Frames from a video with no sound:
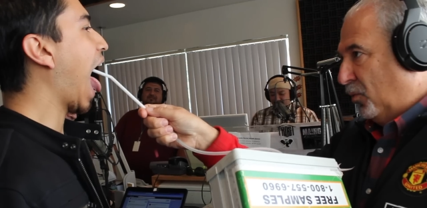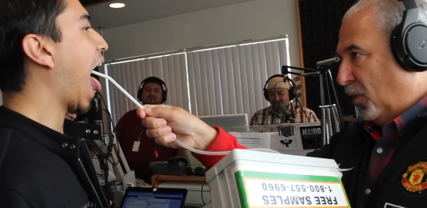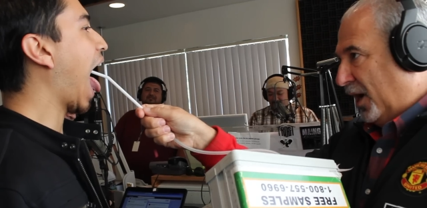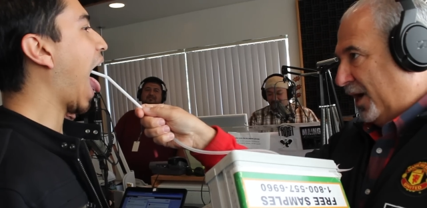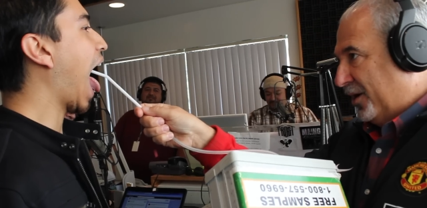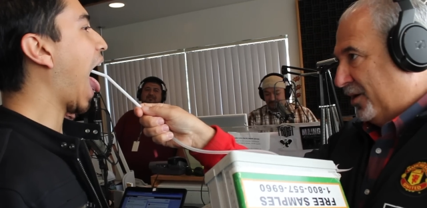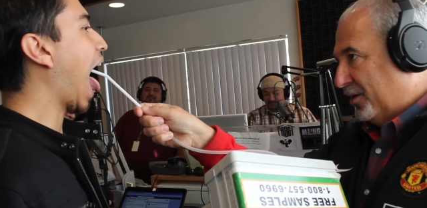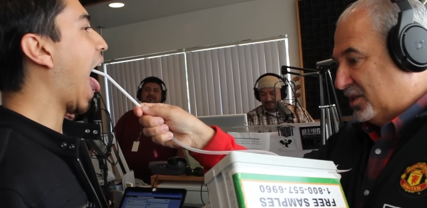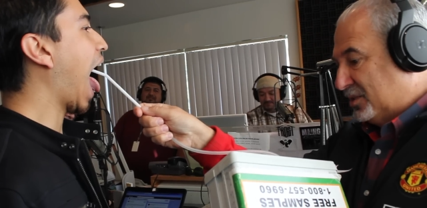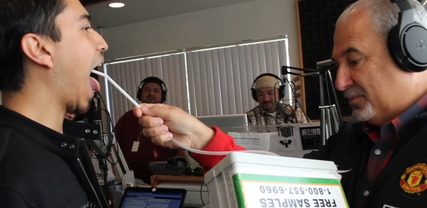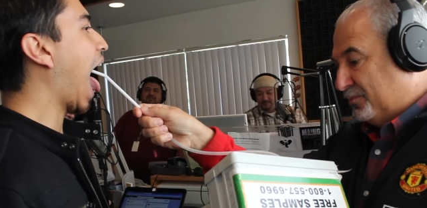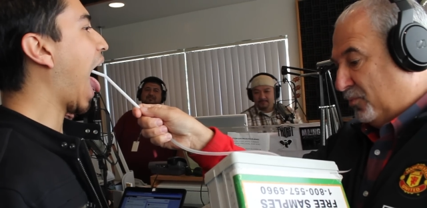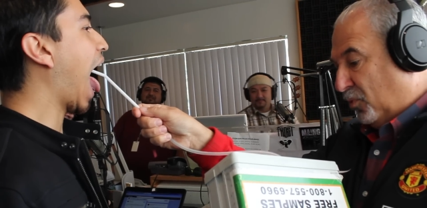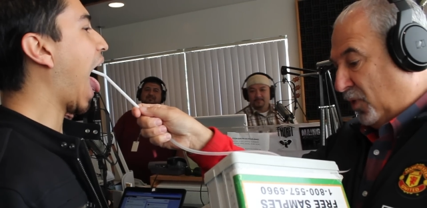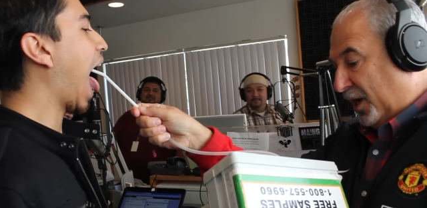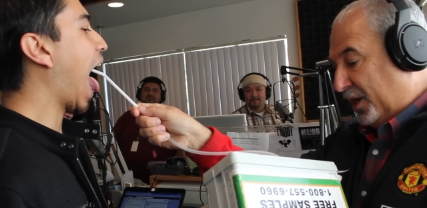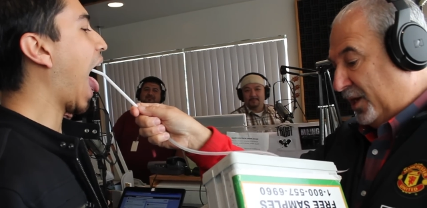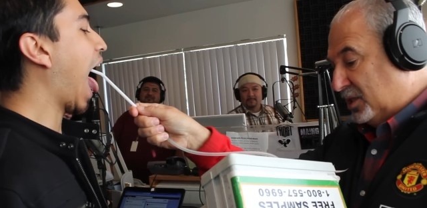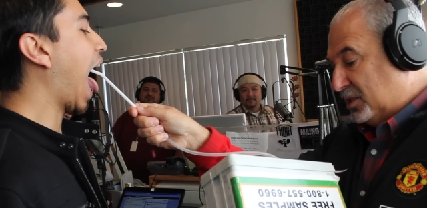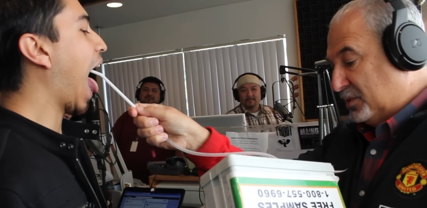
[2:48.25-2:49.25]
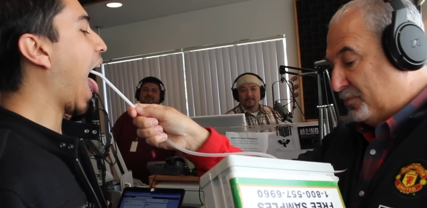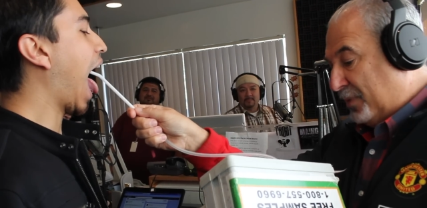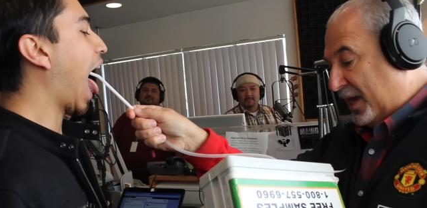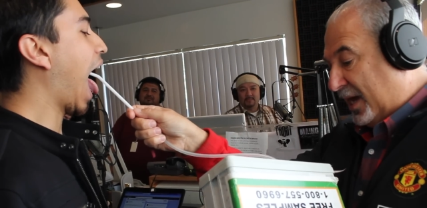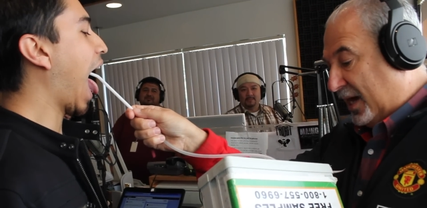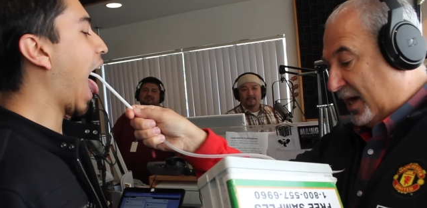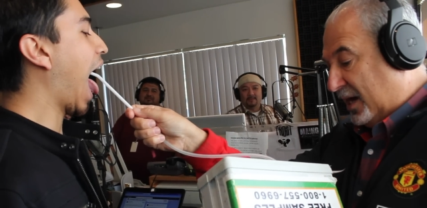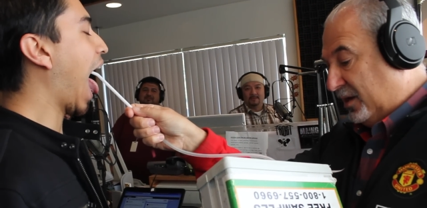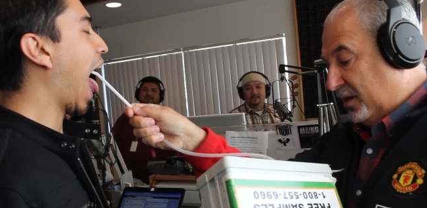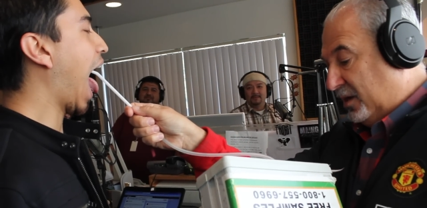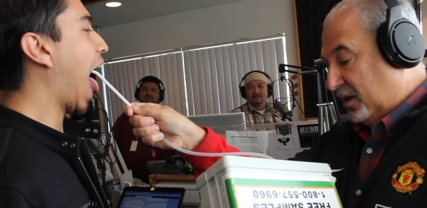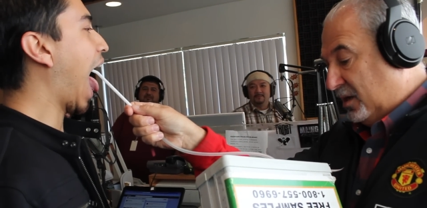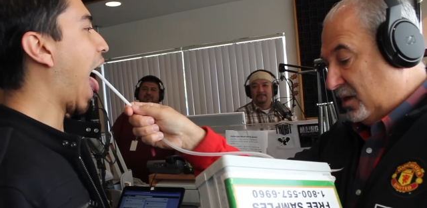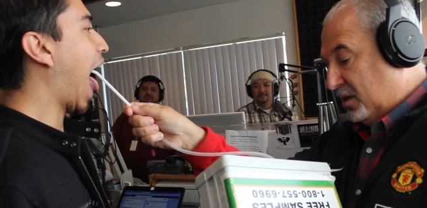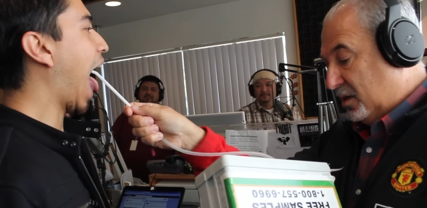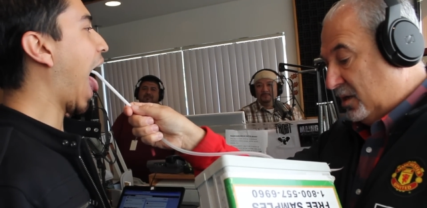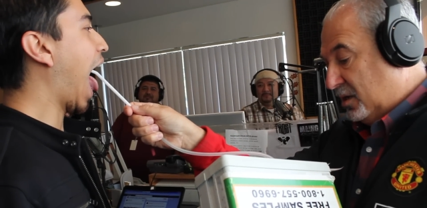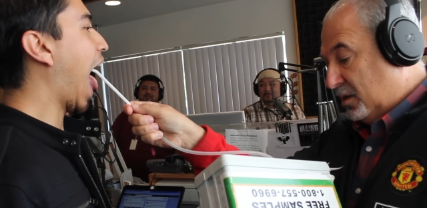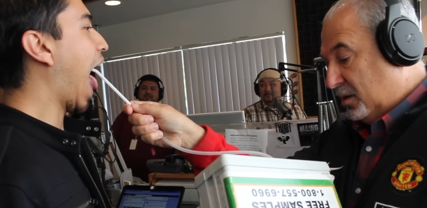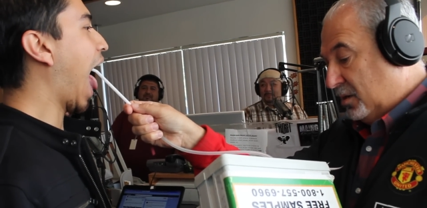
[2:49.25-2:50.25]
Speaker 1: whiter, white is bad.
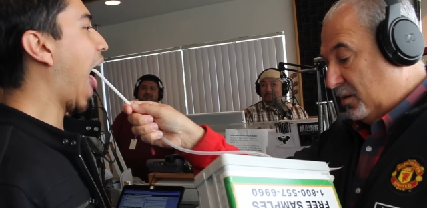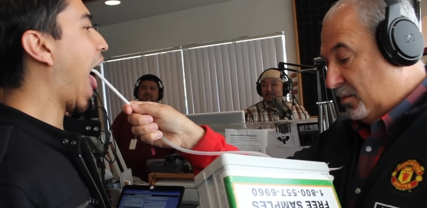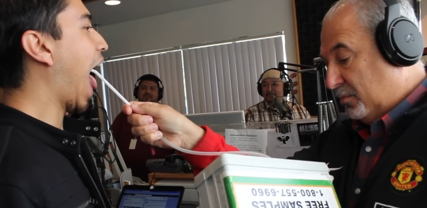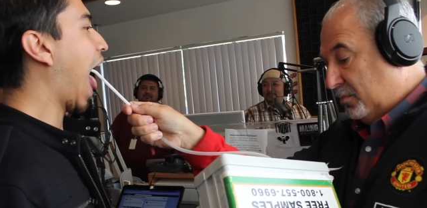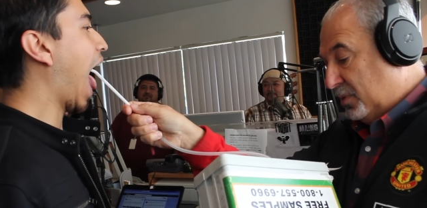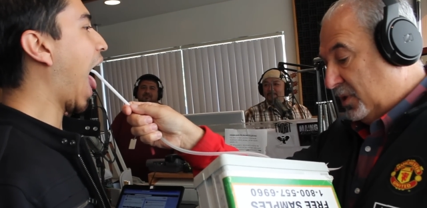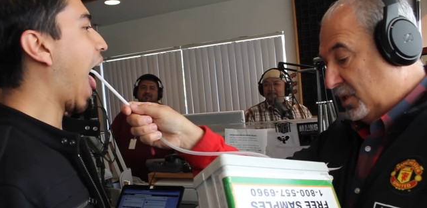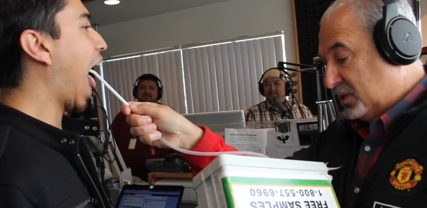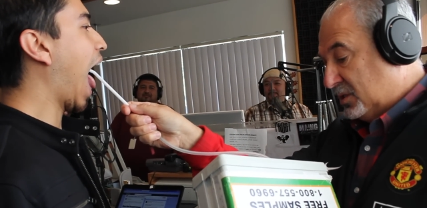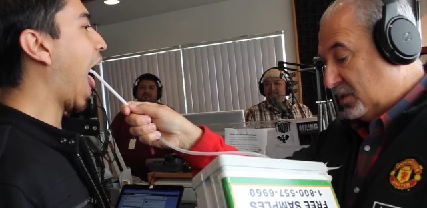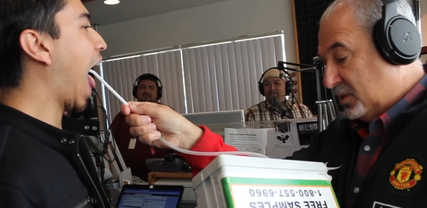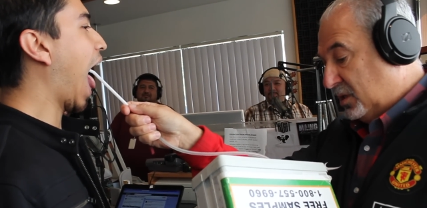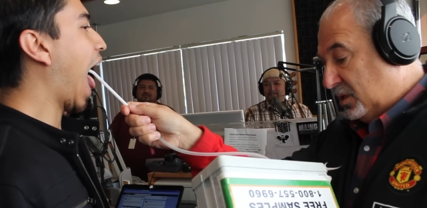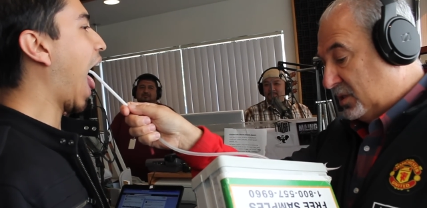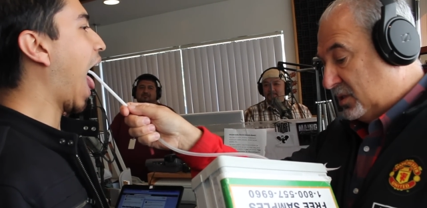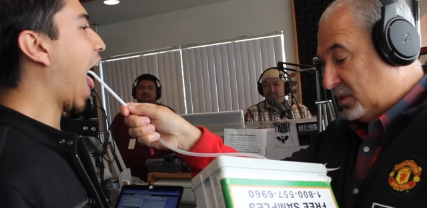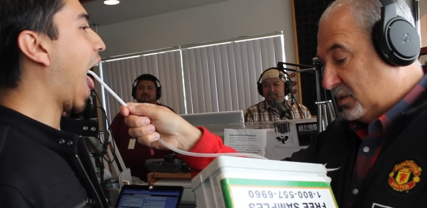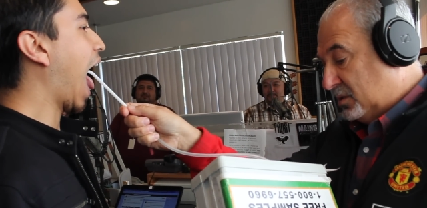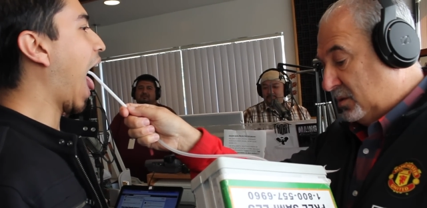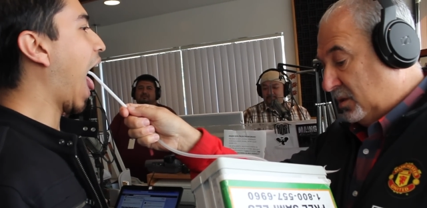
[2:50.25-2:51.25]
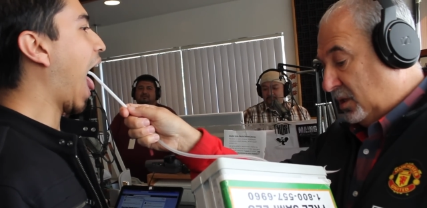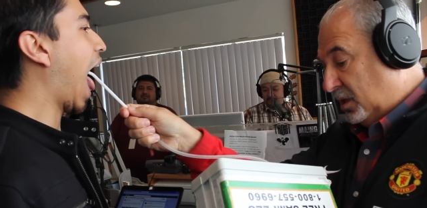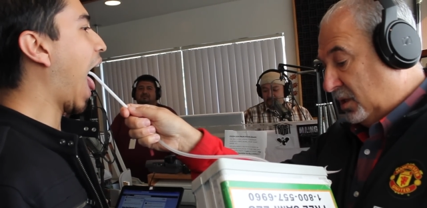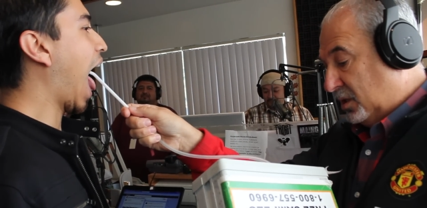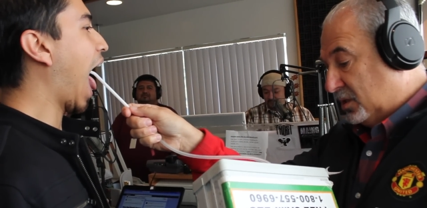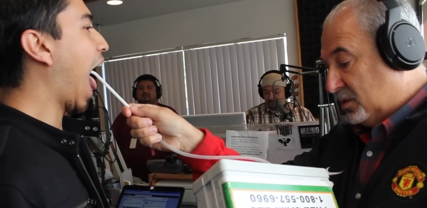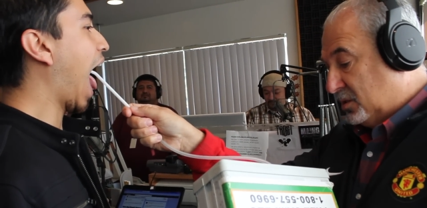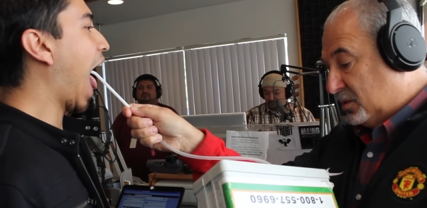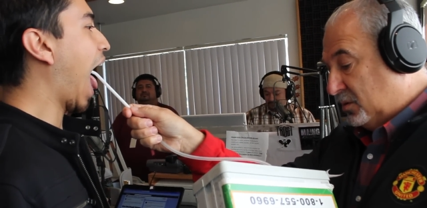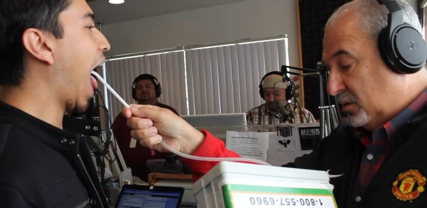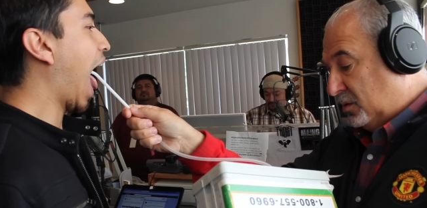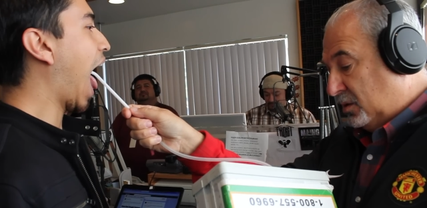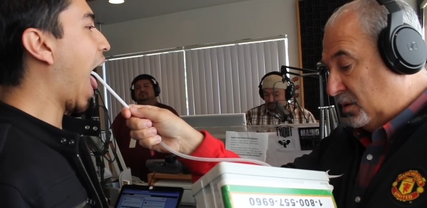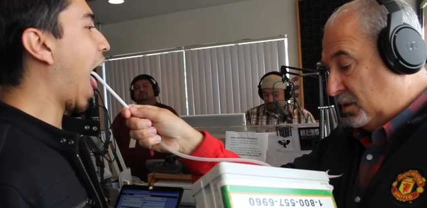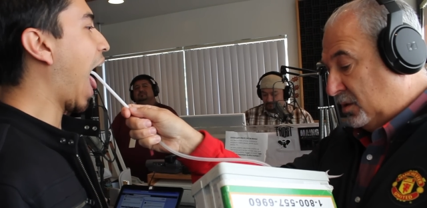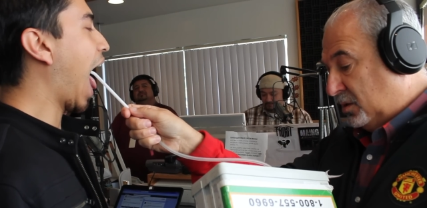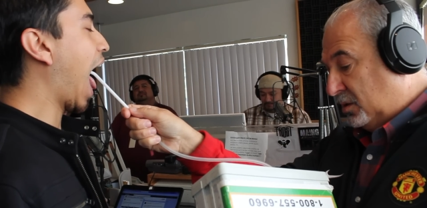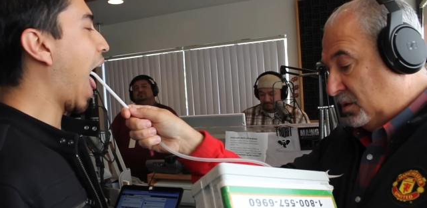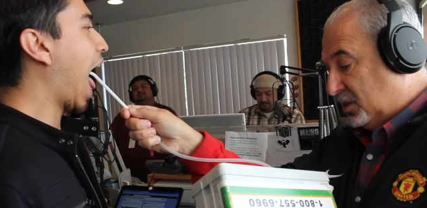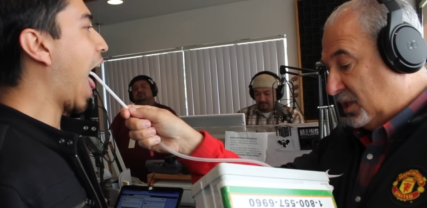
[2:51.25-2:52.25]
It's, it's, not, it's,
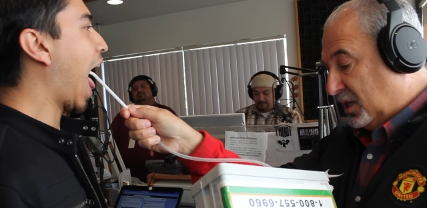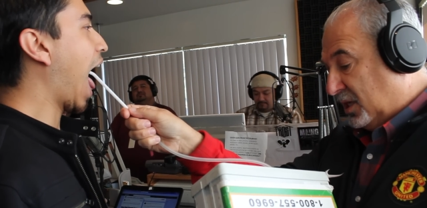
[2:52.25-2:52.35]
uh, it's